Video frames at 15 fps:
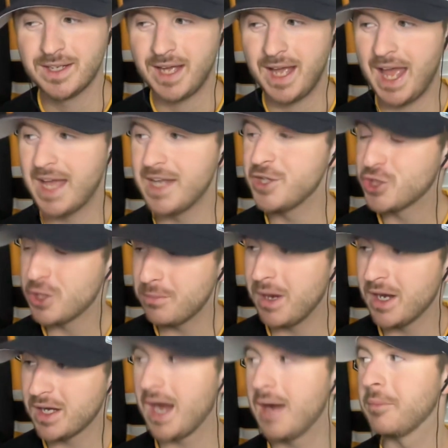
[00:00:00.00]
And Jim
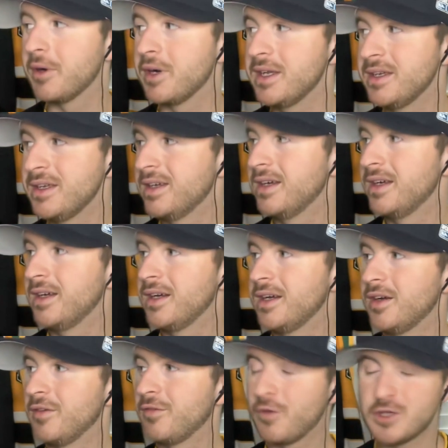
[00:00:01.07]
Montgomery,
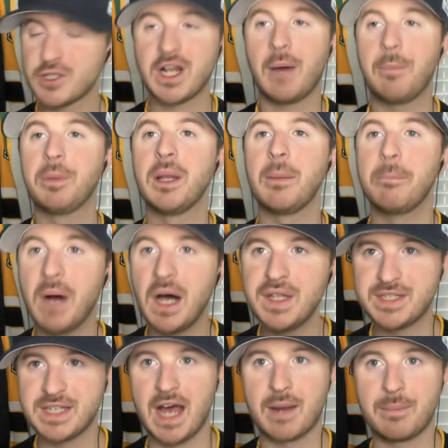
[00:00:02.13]
first couple of
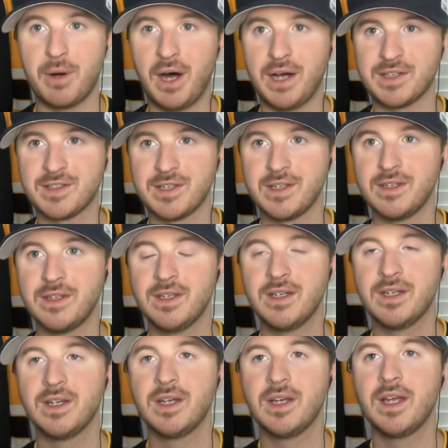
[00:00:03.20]
months out of Boston,
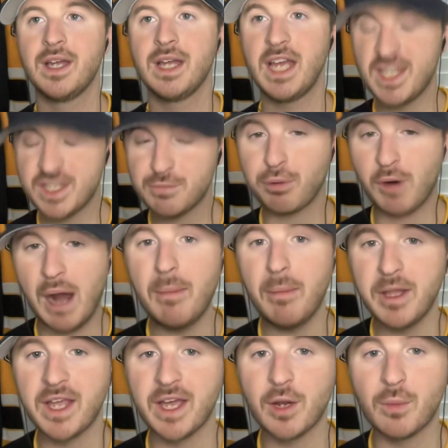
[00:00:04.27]
is
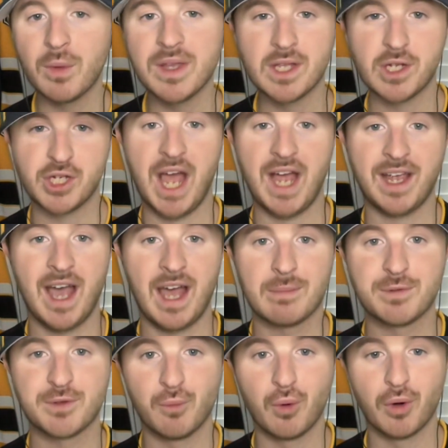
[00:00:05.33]
probably going to win the Jack
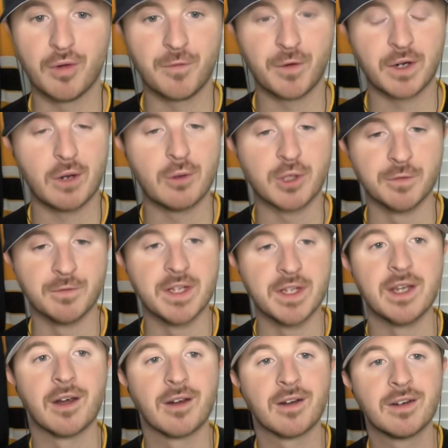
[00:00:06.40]
Adams Award for Coach of the
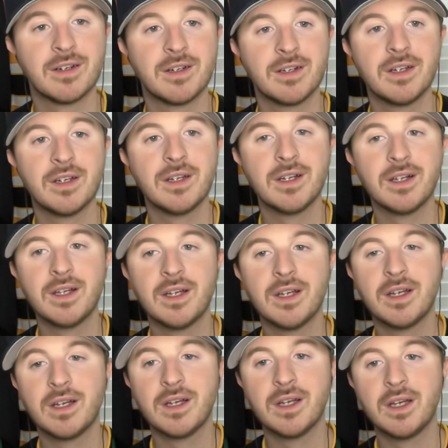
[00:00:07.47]
Year,
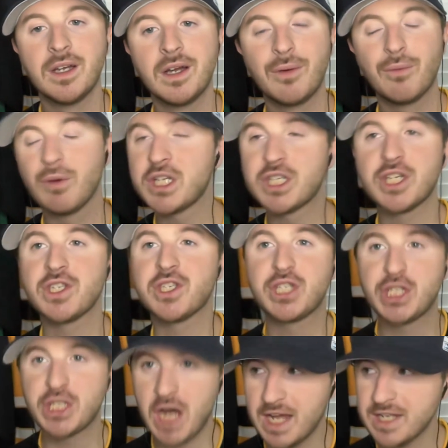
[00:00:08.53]
which is
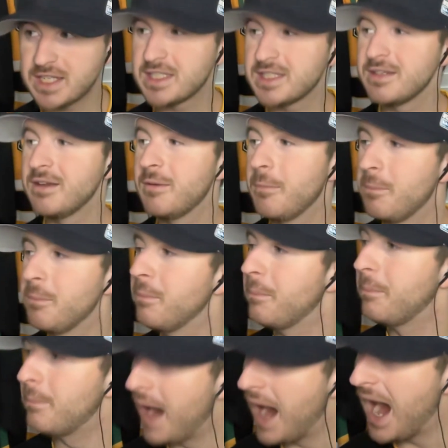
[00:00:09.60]
just
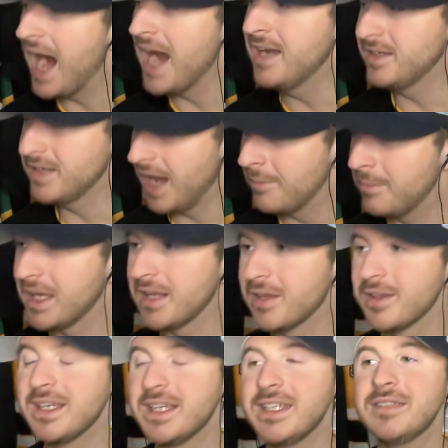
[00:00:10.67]

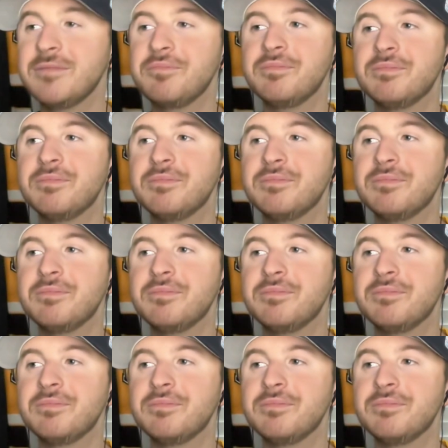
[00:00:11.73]
mind-numbingly